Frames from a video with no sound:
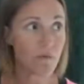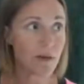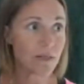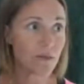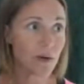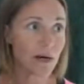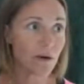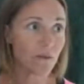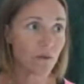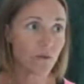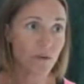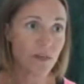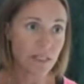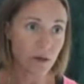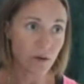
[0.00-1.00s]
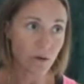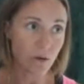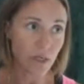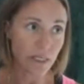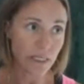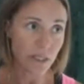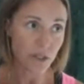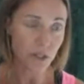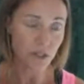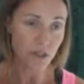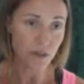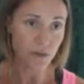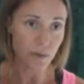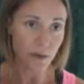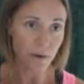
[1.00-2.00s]
with mental health or physical
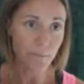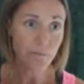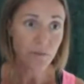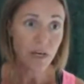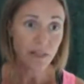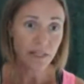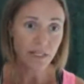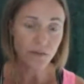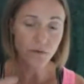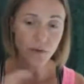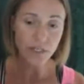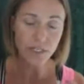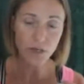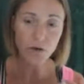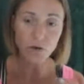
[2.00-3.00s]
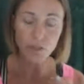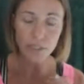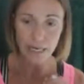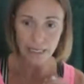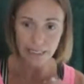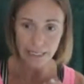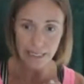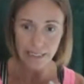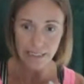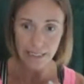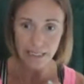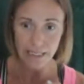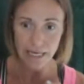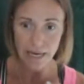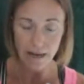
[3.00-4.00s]
conditions as well. There's physical techniques
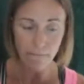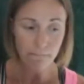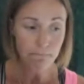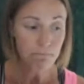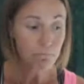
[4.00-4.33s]
in there.